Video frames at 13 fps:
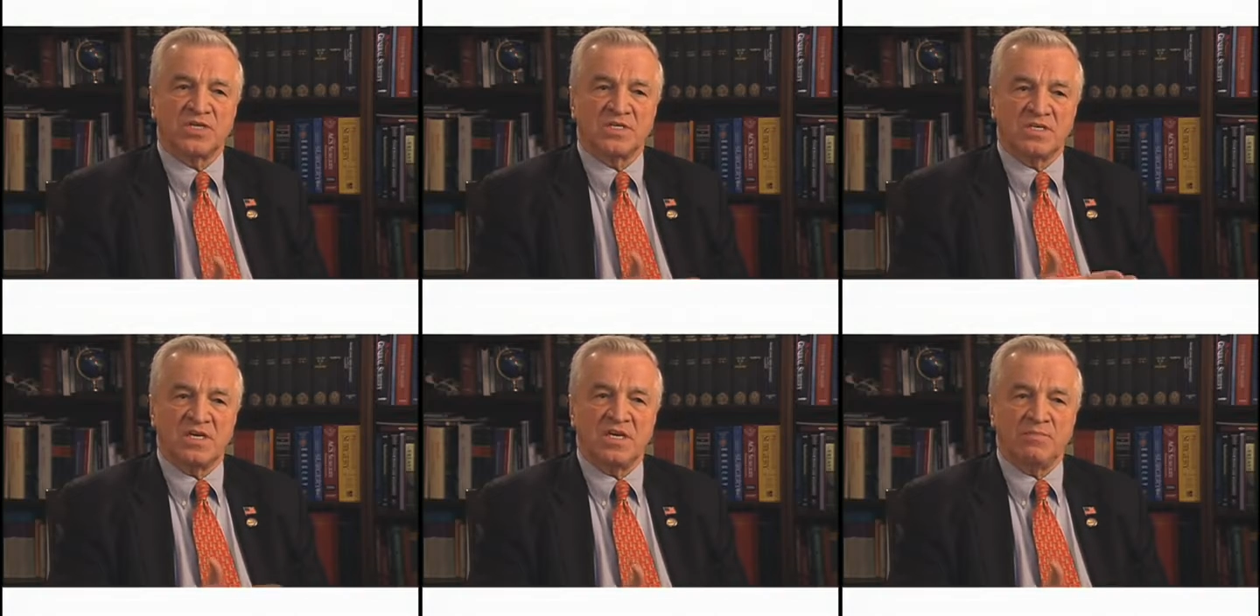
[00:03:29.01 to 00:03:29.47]

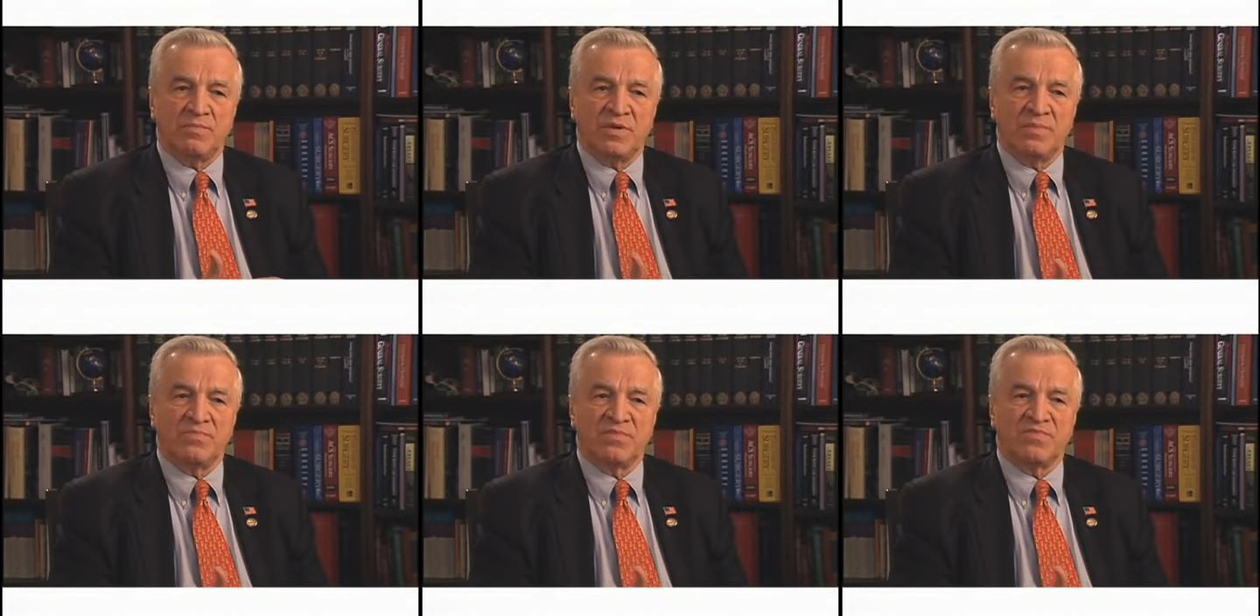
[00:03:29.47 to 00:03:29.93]
that keep
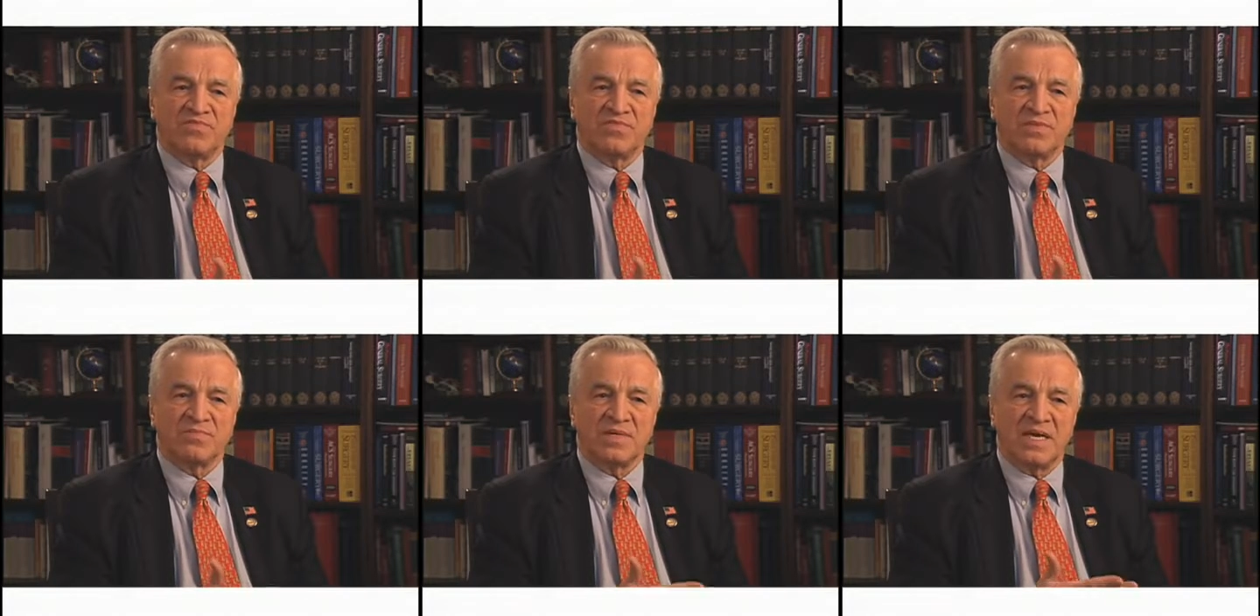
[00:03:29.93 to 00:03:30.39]
people
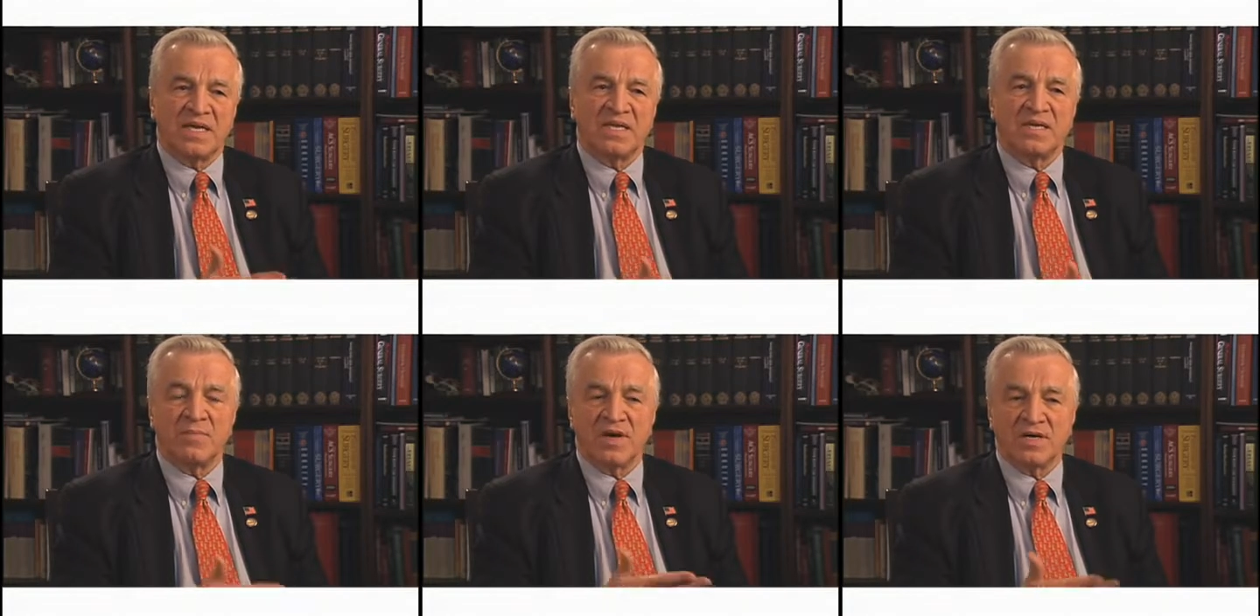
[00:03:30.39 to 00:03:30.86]
from
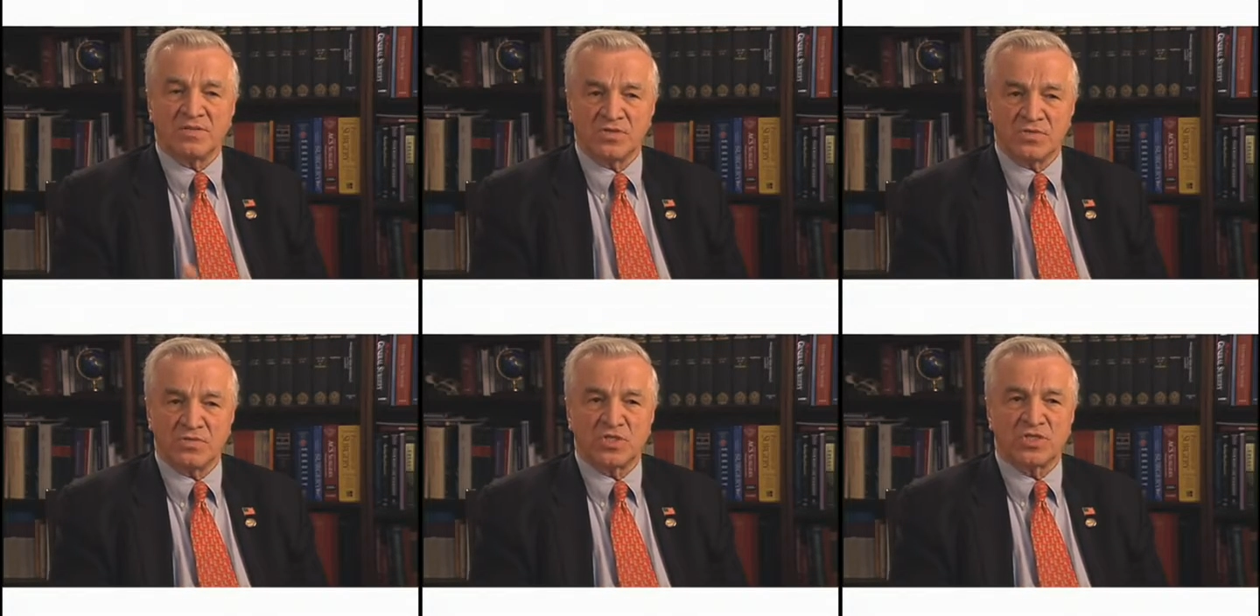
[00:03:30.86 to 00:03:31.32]
getting
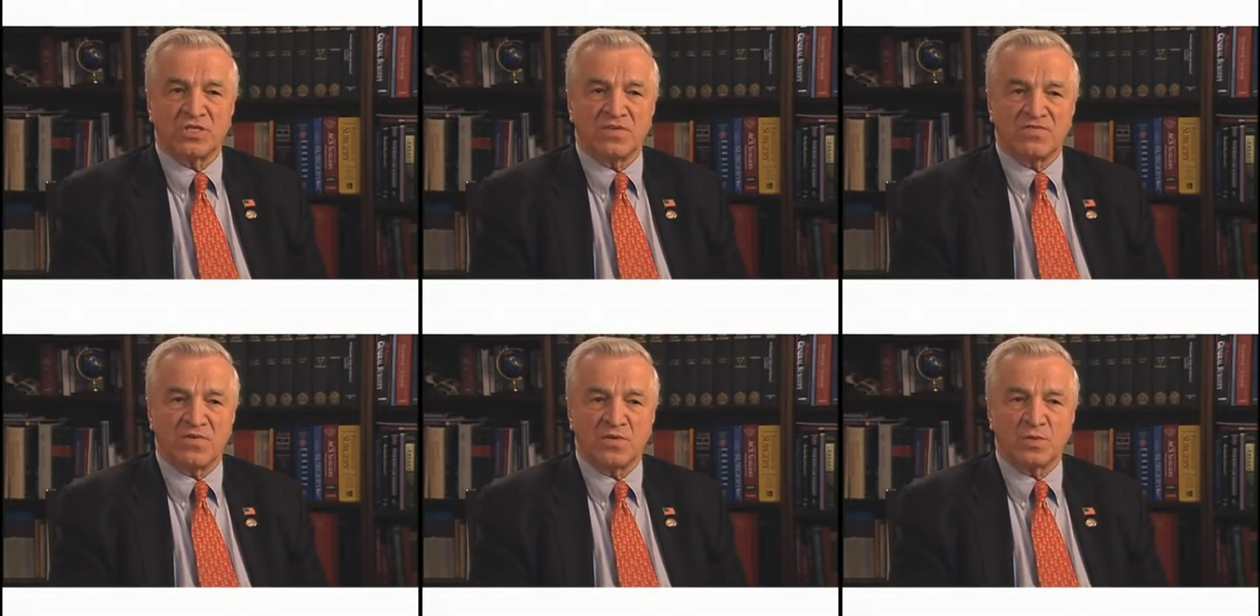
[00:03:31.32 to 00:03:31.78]
malnourished in the
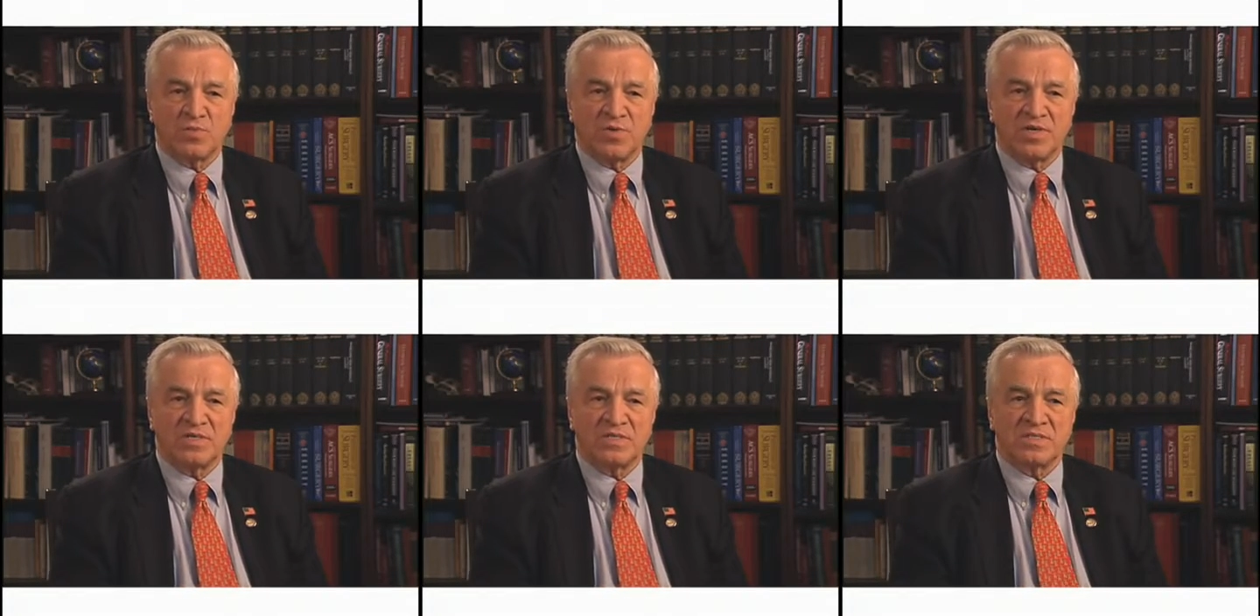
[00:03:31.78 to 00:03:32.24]
first
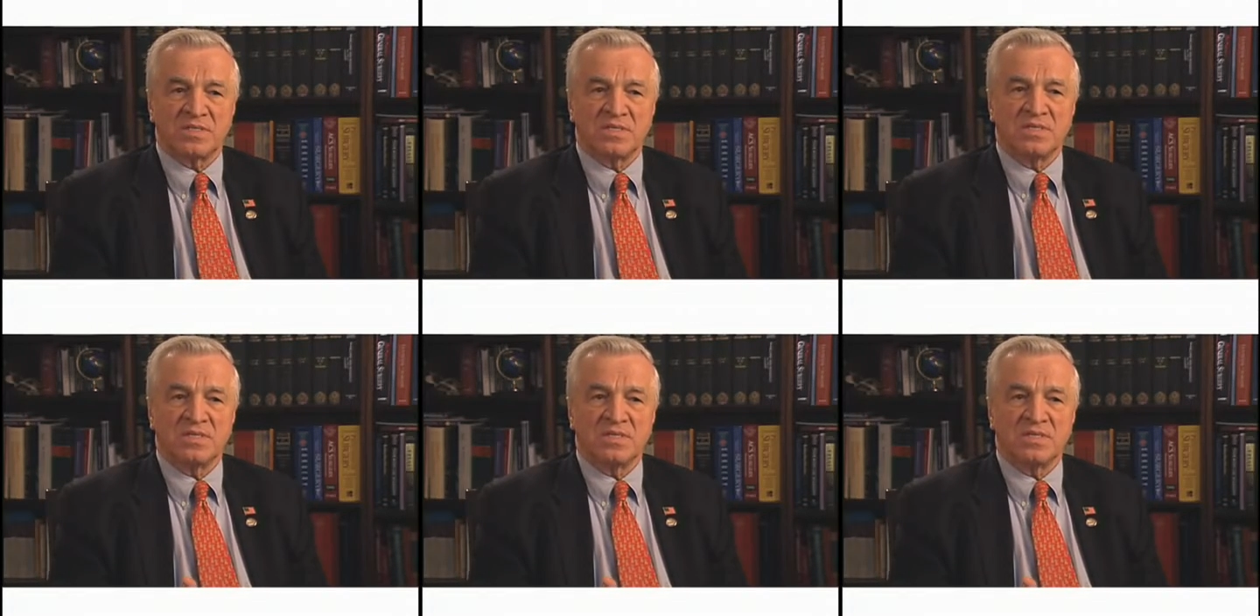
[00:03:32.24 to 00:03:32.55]
place,